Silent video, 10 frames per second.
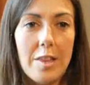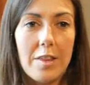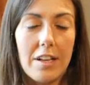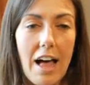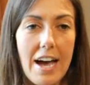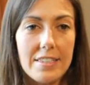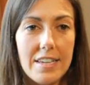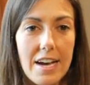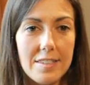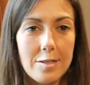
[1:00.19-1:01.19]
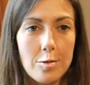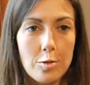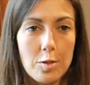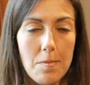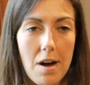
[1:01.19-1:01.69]
The class sizes are
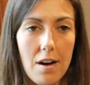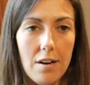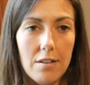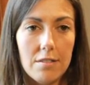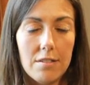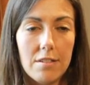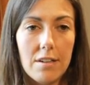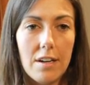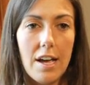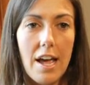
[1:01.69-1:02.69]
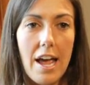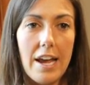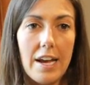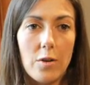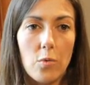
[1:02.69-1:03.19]
small,
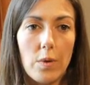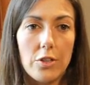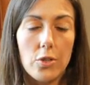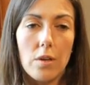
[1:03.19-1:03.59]
and we do a